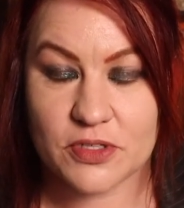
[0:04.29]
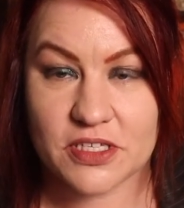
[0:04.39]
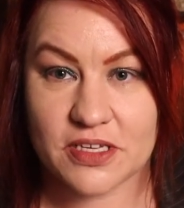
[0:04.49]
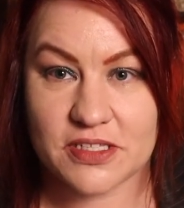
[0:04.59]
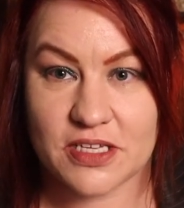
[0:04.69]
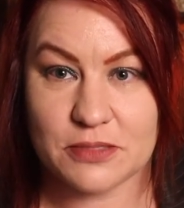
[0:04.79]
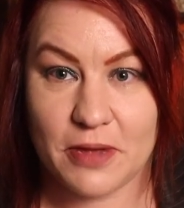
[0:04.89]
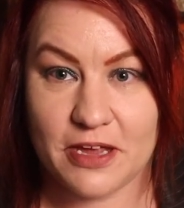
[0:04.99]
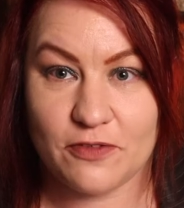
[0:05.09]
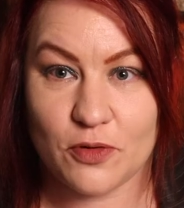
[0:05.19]
What do these things
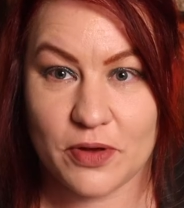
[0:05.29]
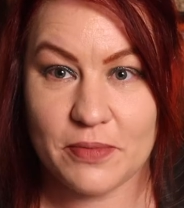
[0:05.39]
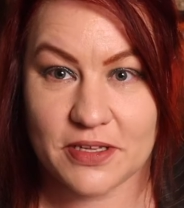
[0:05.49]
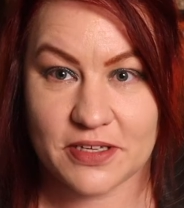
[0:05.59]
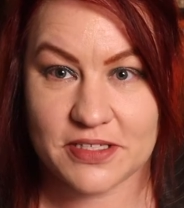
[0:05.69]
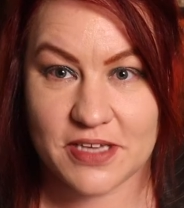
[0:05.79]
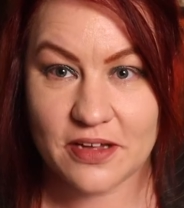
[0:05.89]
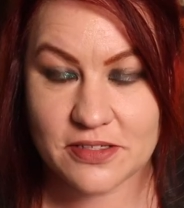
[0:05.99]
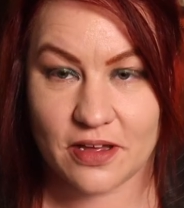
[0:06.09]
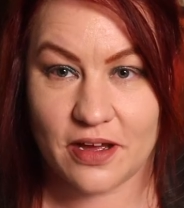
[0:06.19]
mean for women? It
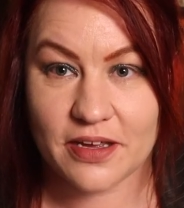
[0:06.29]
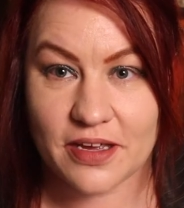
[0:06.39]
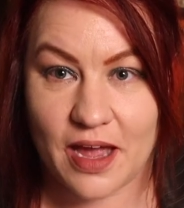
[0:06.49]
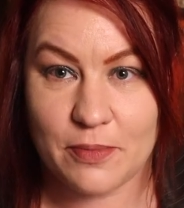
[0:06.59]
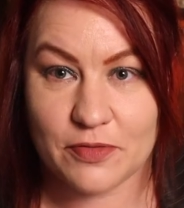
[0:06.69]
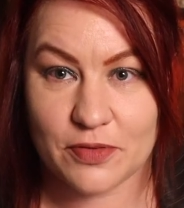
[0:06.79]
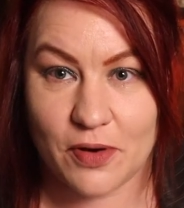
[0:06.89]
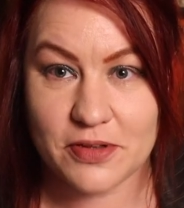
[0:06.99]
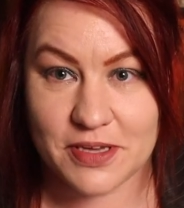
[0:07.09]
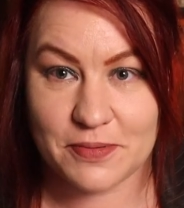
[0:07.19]
sounds like a Game of
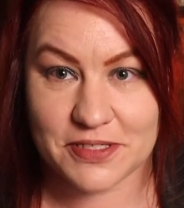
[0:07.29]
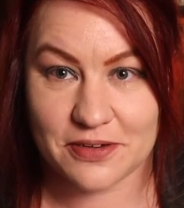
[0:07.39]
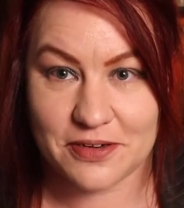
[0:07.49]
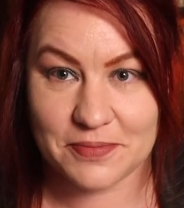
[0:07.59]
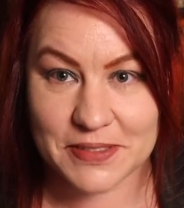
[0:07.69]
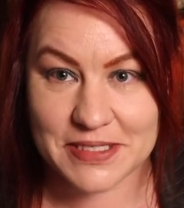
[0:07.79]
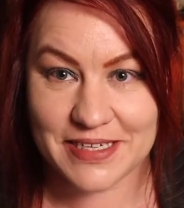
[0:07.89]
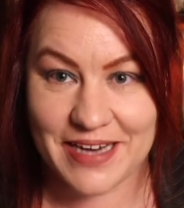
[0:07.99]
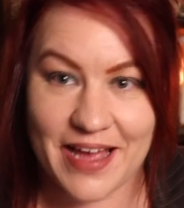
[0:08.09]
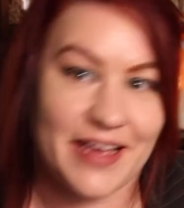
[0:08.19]
Thrones episode, but
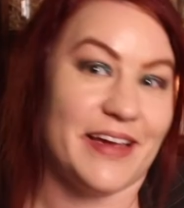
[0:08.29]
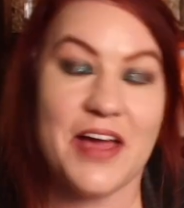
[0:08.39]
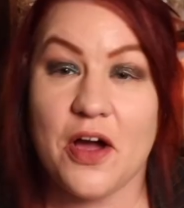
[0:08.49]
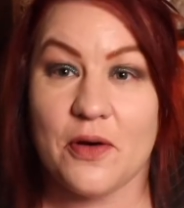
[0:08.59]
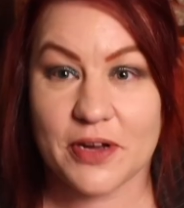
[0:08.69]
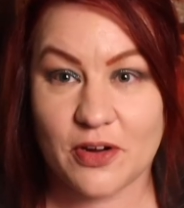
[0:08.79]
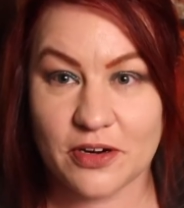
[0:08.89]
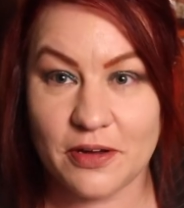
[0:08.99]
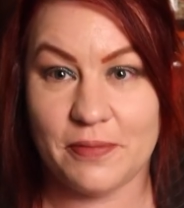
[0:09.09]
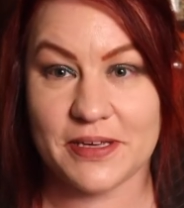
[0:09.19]
today we're
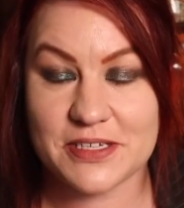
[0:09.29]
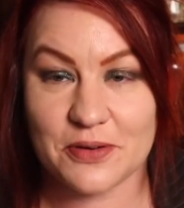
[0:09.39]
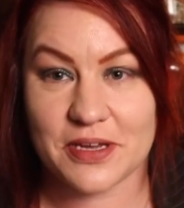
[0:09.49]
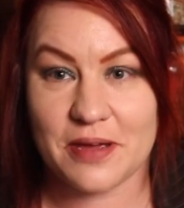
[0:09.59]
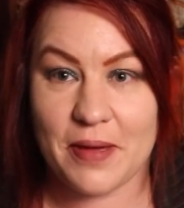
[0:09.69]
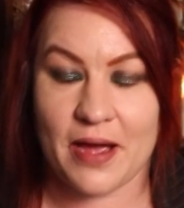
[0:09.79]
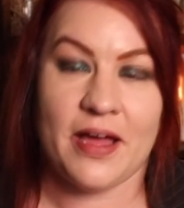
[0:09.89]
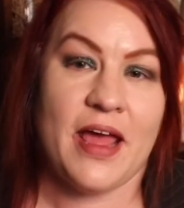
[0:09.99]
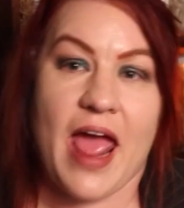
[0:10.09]
going to be talking about